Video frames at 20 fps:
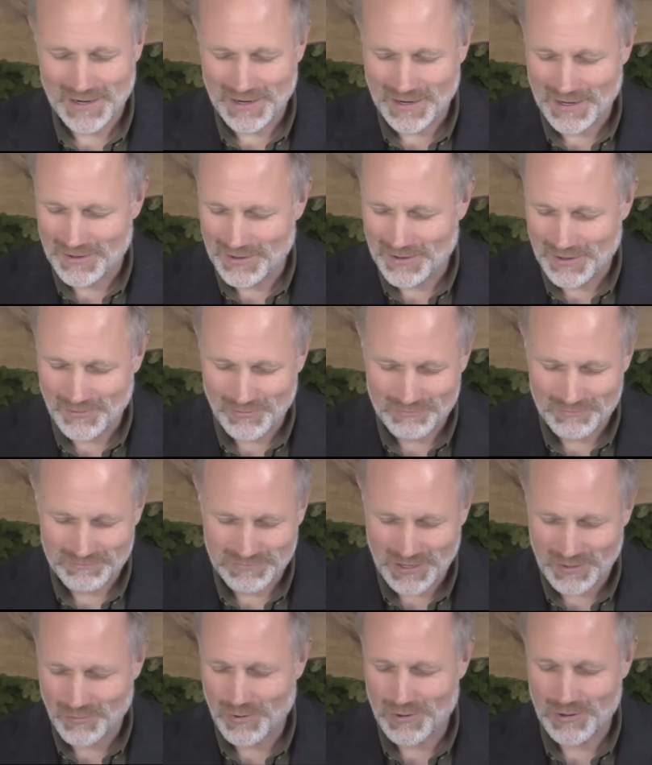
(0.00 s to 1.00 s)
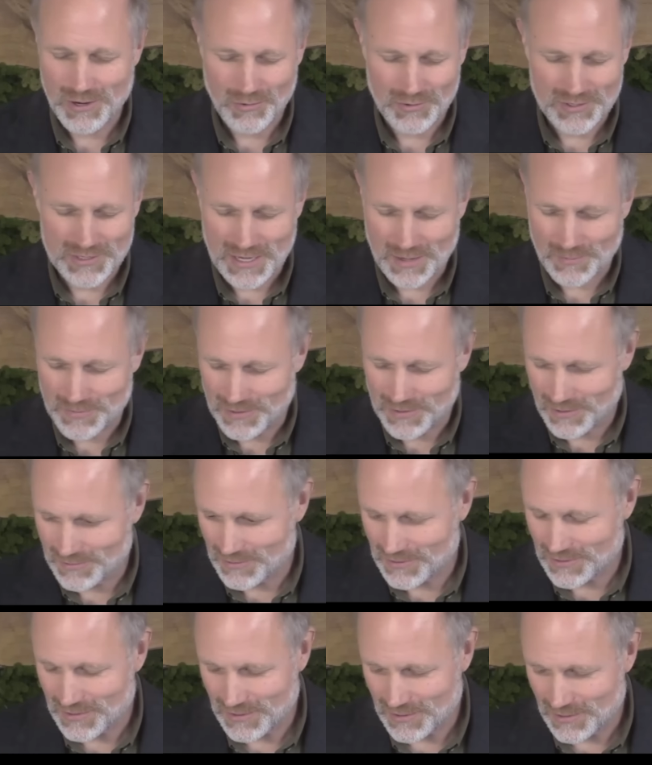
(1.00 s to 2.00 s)
I won't go in depth
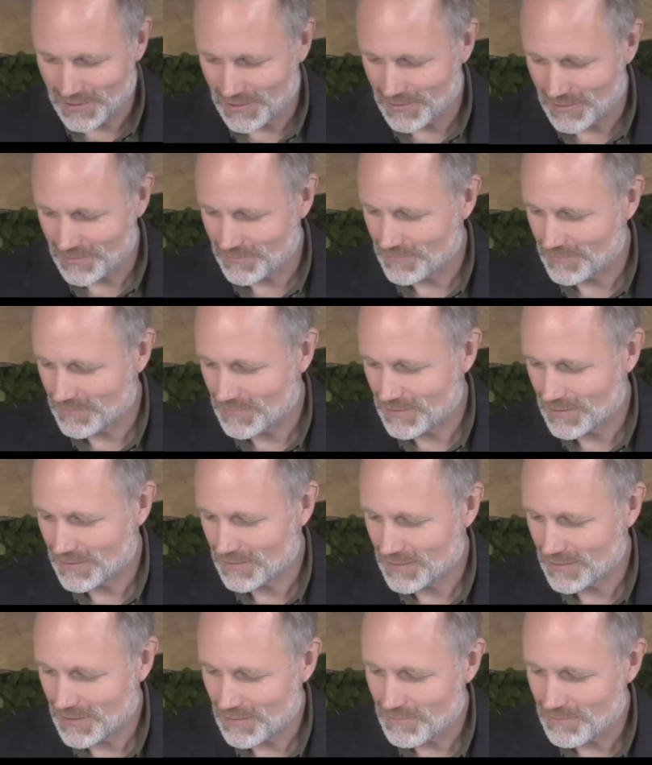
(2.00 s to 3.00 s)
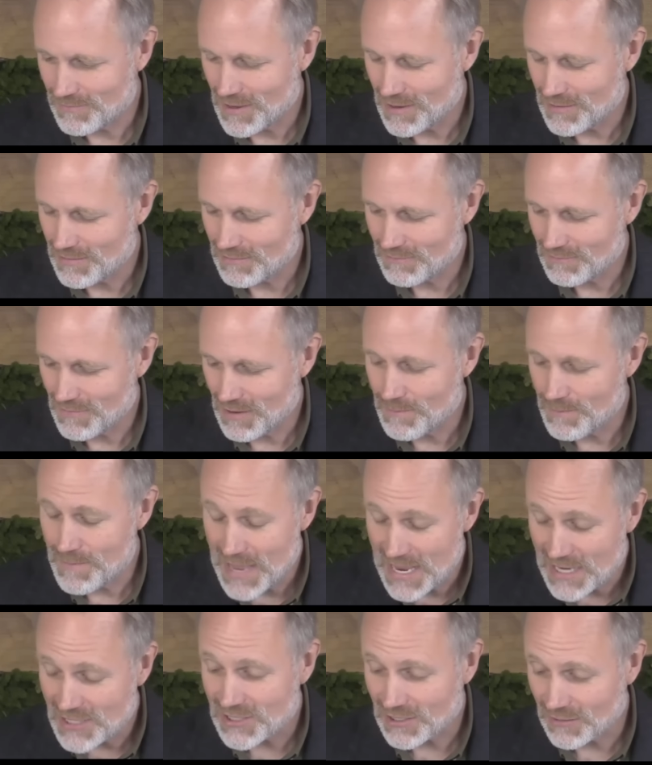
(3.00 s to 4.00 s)
on the
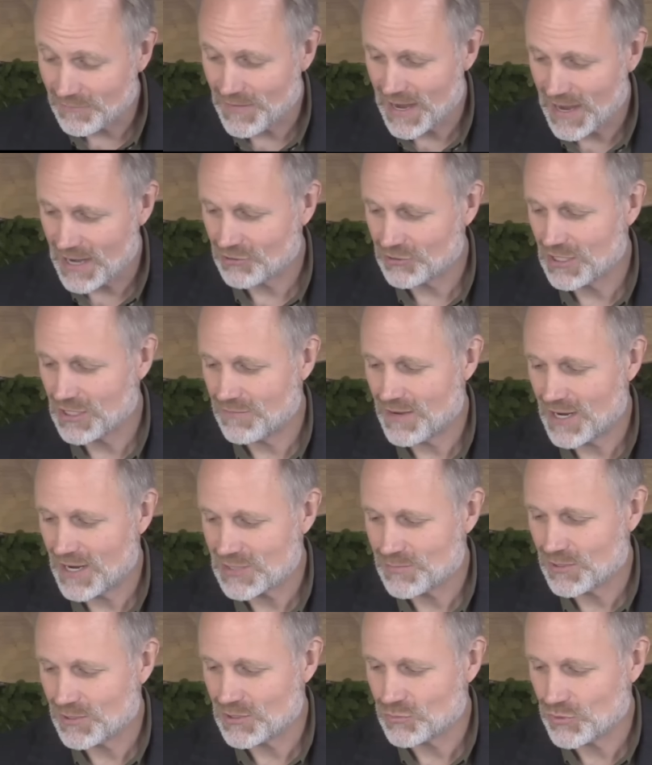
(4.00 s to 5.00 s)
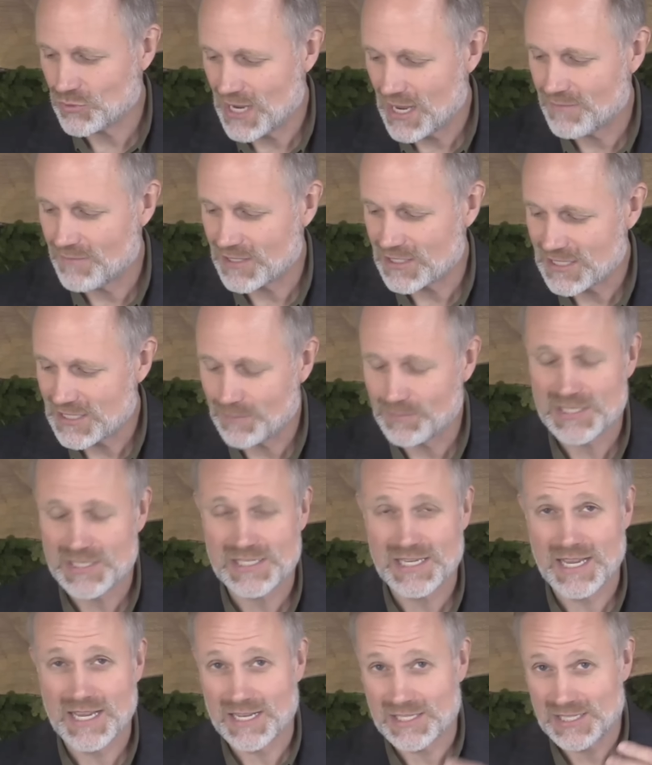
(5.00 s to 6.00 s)
amazing faculty of experts we have, except
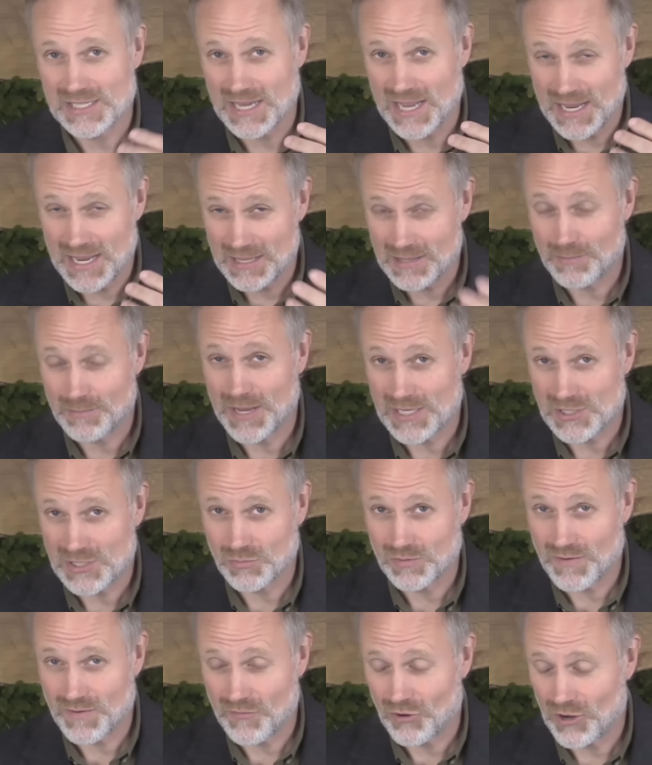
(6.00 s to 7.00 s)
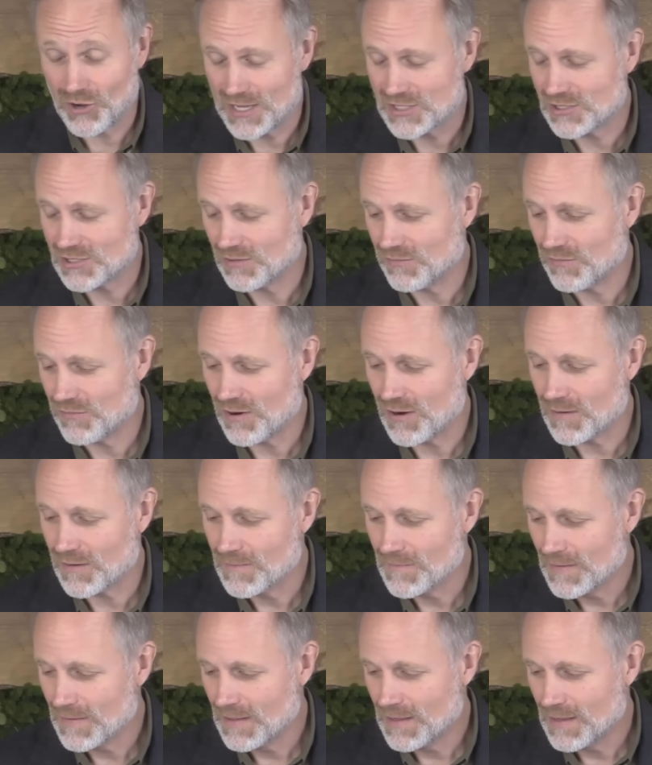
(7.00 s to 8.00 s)
to say it's A, the best we've ever had so
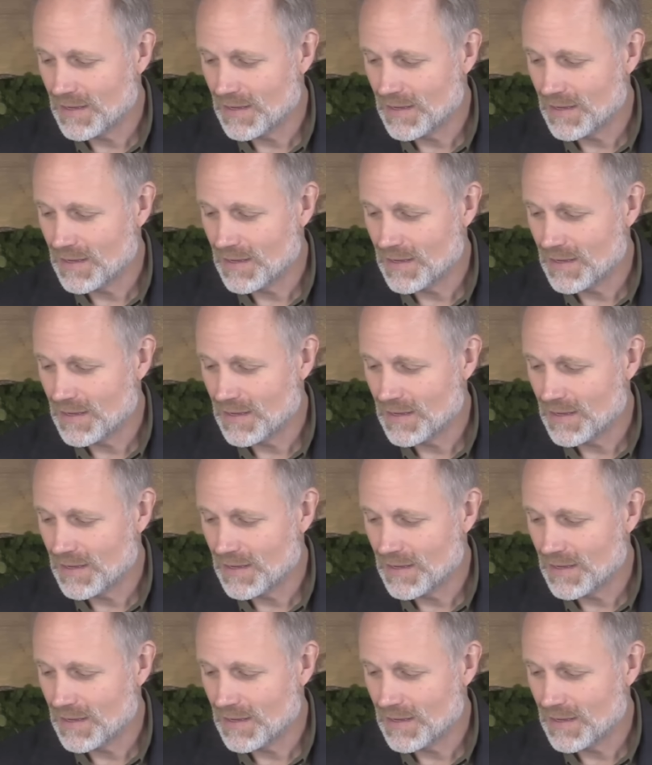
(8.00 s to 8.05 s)
far.